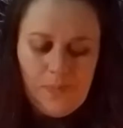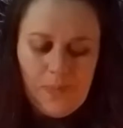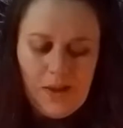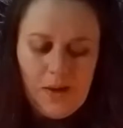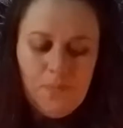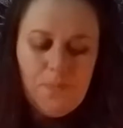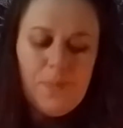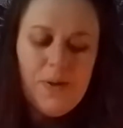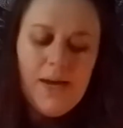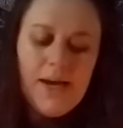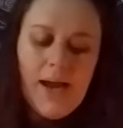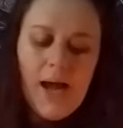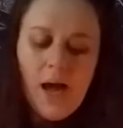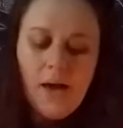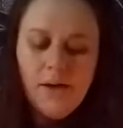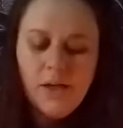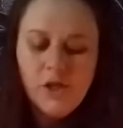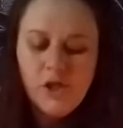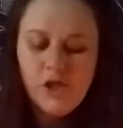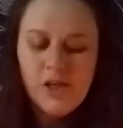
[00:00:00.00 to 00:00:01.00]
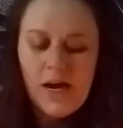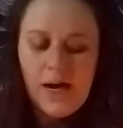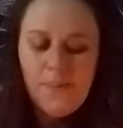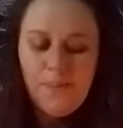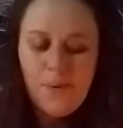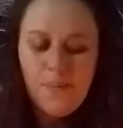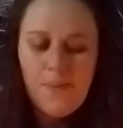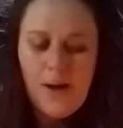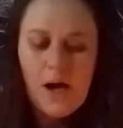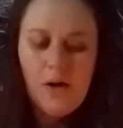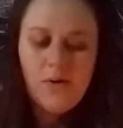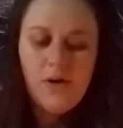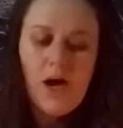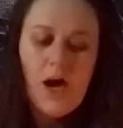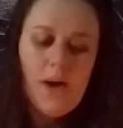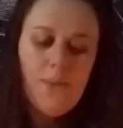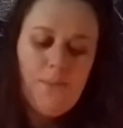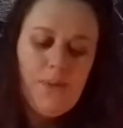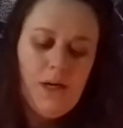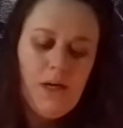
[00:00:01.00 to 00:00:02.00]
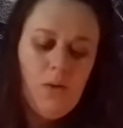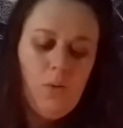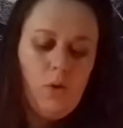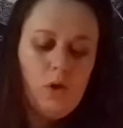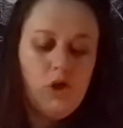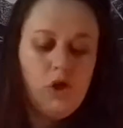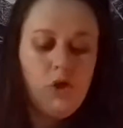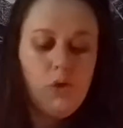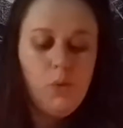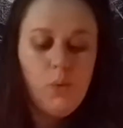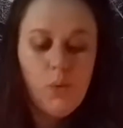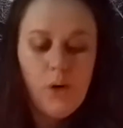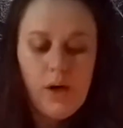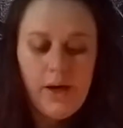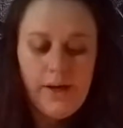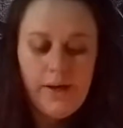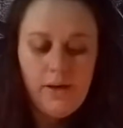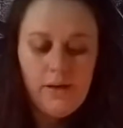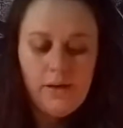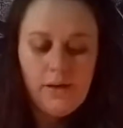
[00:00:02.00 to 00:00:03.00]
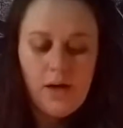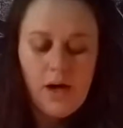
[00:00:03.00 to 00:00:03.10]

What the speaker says: been out of shape about not being what you want.